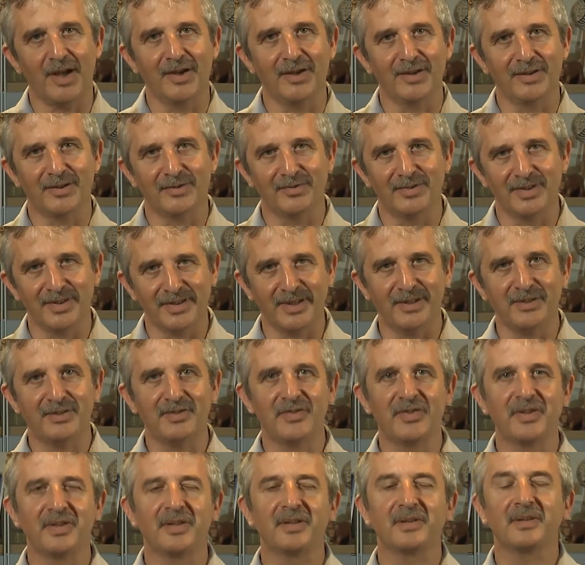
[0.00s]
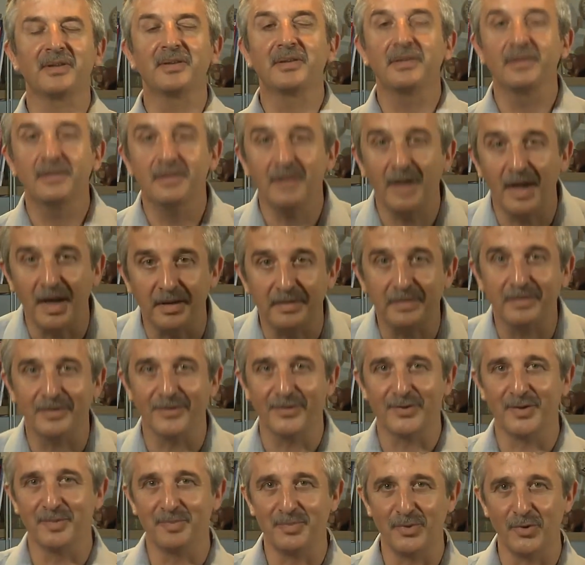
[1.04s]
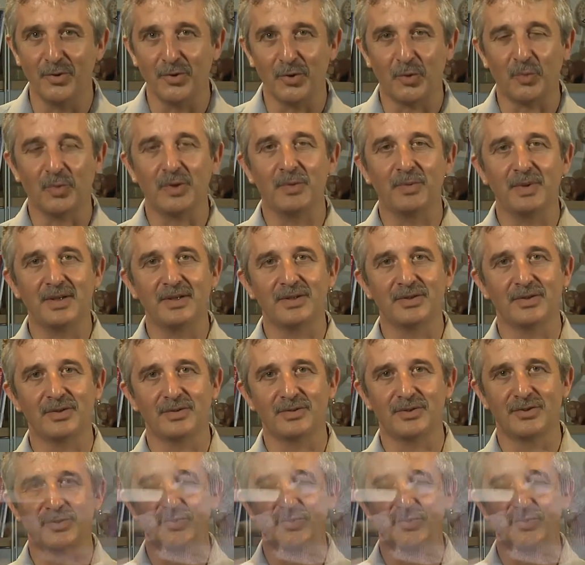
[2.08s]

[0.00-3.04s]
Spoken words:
and as a result of the success of the book, we went on to